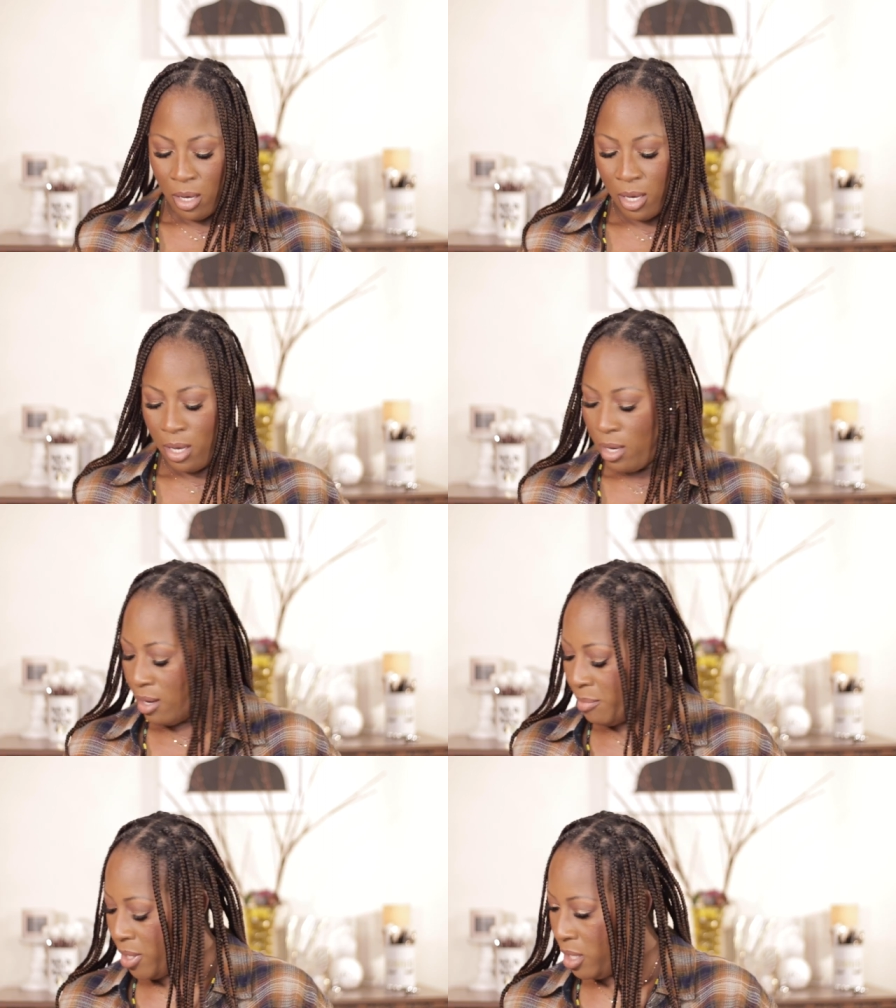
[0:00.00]

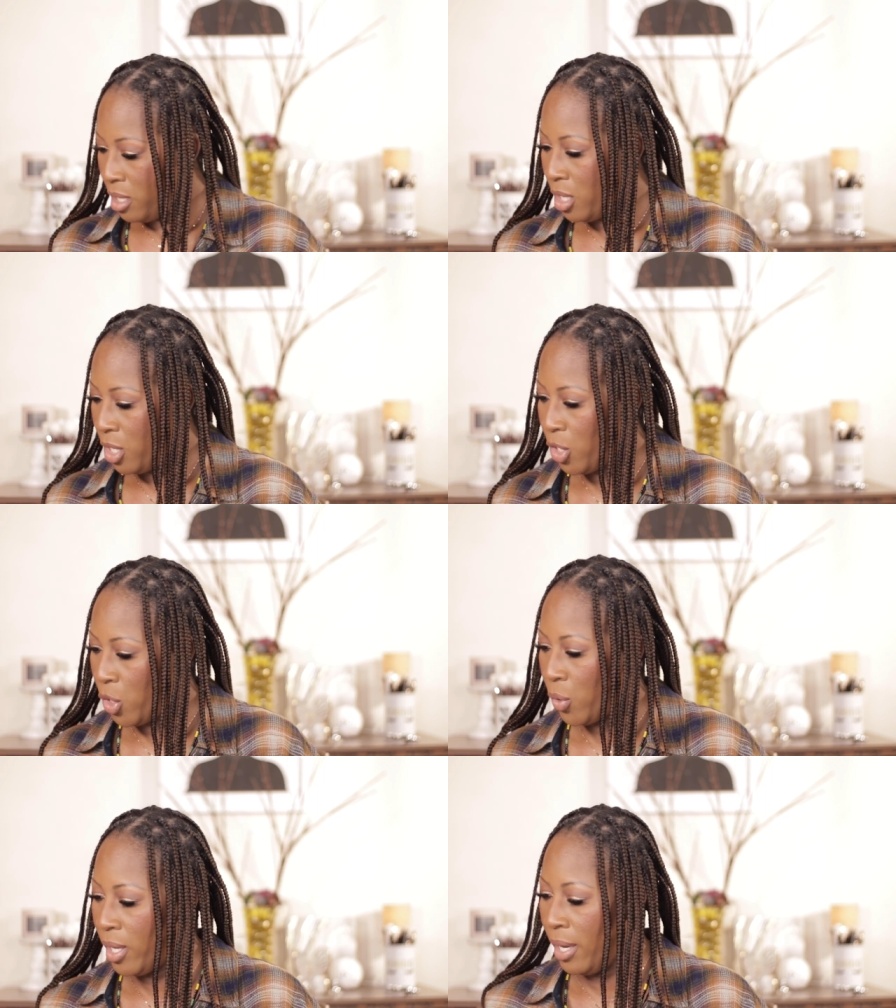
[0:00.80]
Um,
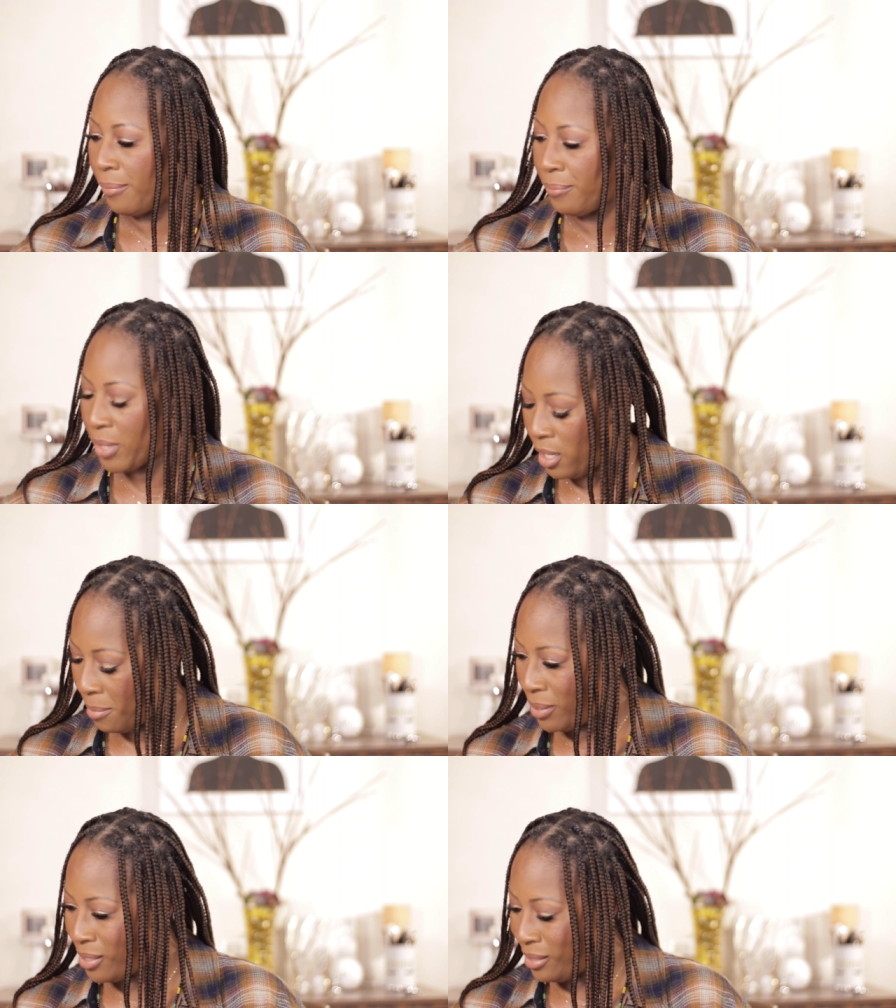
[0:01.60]
okay,
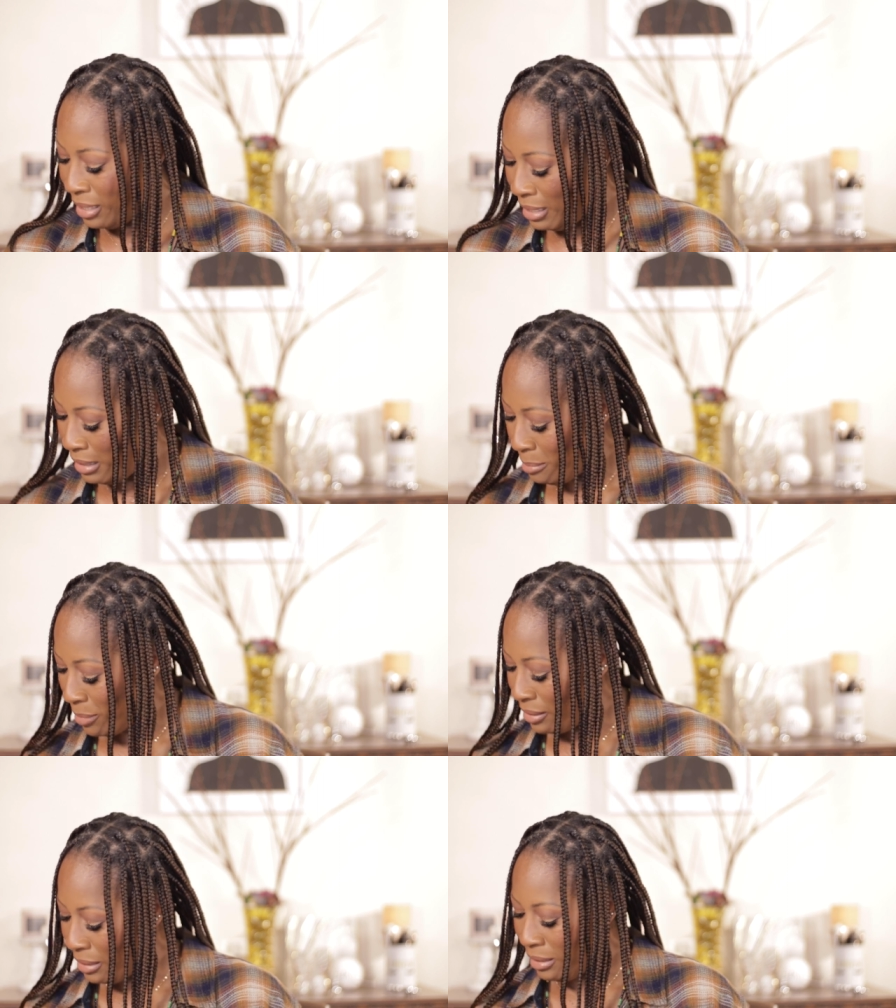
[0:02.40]
let me see, let
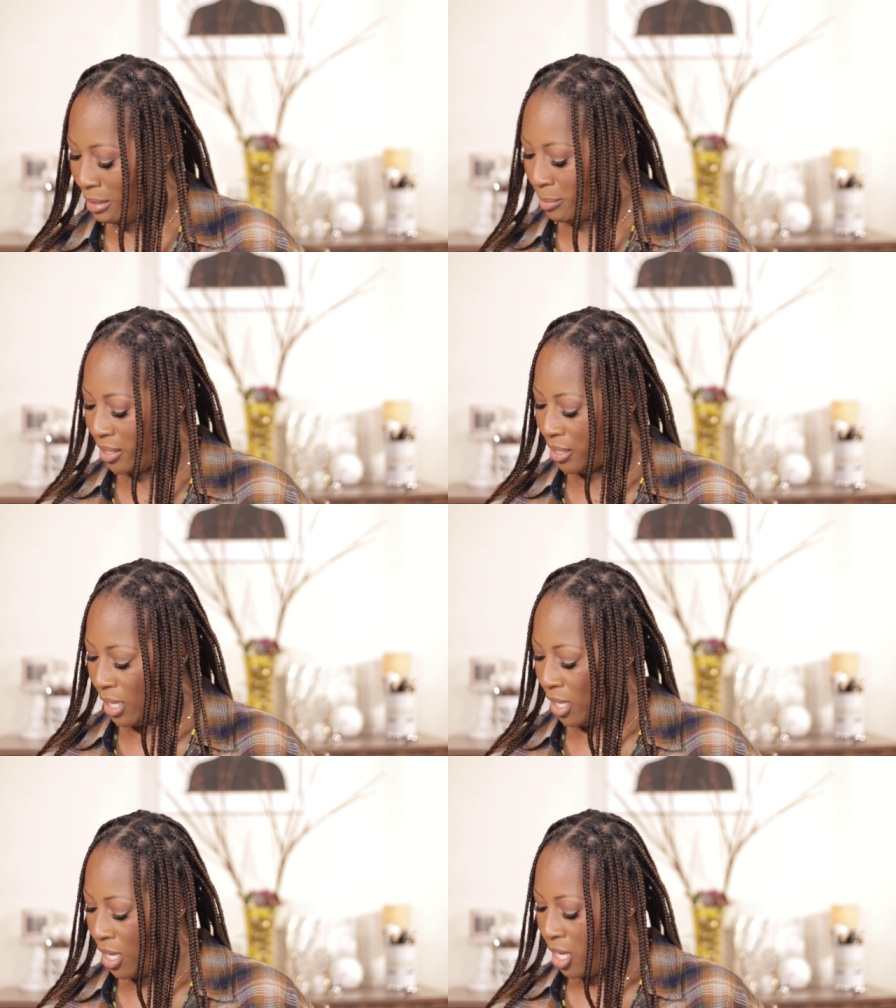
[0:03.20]
me see, let me see.